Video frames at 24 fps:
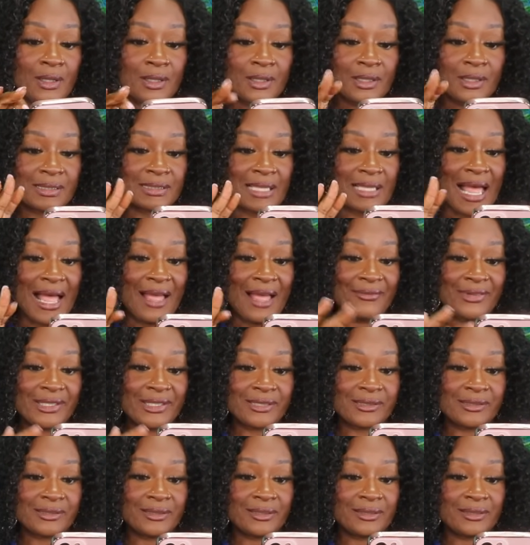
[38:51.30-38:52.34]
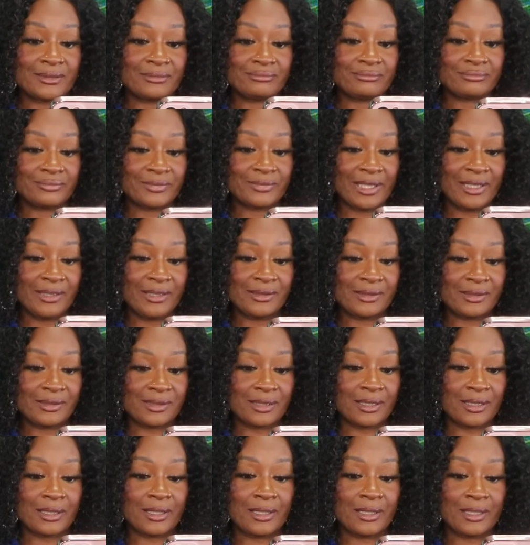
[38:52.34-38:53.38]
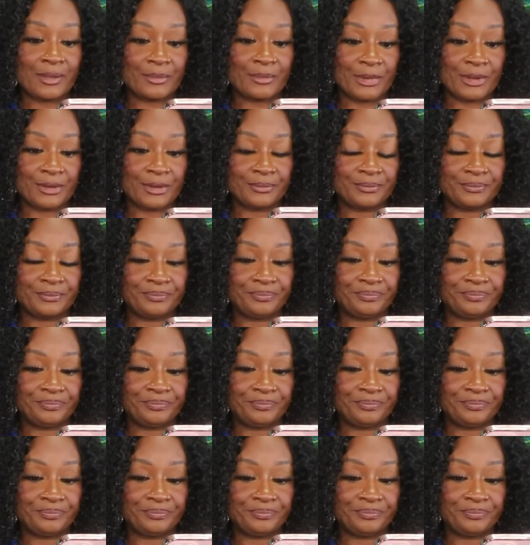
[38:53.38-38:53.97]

Because obviously, it's a coming.